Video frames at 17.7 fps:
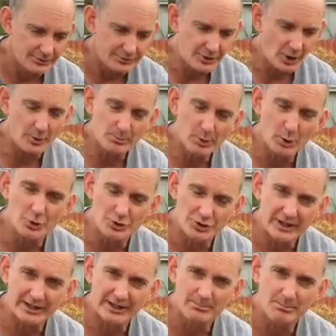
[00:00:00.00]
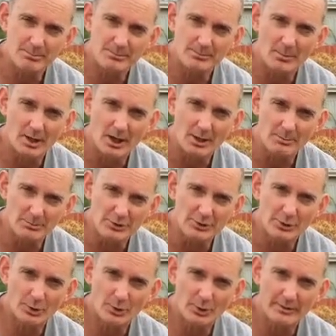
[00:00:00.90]
Don't put chicken
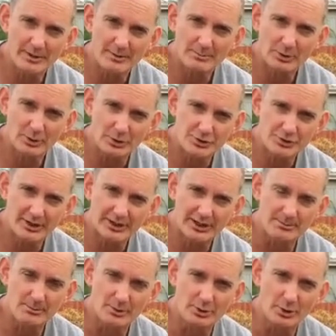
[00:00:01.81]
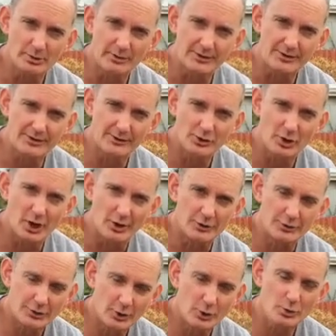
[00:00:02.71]
manure in, because chicken manure is
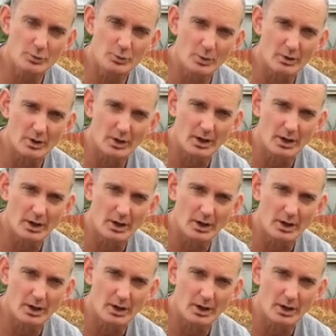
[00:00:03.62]
too